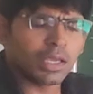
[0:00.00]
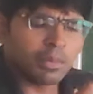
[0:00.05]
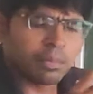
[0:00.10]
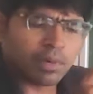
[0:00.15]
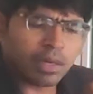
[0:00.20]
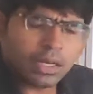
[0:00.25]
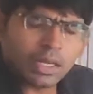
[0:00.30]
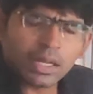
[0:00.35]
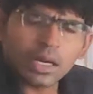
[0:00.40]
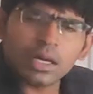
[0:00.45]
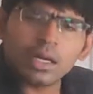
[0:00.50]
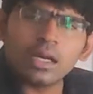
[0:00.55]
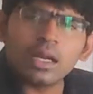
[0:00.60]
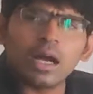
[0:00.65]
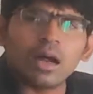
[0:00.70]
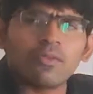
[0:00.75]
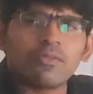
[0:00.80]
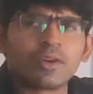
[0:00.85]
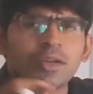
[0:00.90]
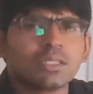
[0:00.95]
immediately
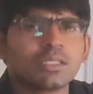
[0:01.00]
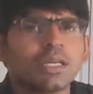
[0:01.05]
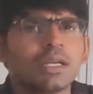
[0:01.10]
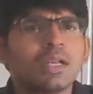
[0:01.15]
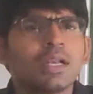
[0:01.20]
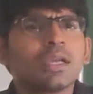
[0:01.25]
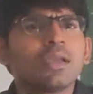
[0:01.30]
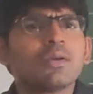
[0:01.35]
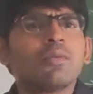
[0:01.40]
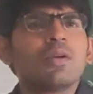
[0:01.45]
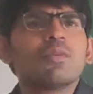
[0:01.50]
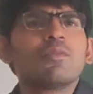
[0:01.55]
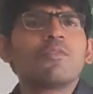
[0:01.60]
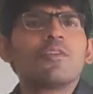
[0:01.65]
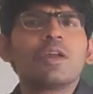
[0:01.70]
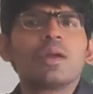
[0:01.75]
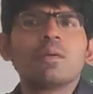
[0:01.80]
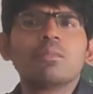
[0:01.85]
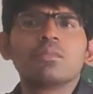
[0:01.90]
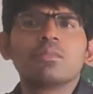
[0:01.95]
after sending one
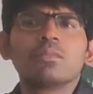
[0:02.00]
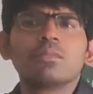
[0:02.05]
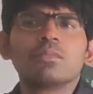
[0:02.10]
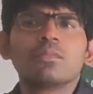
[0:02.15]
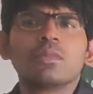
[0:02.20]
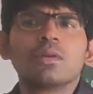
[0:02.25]
frame,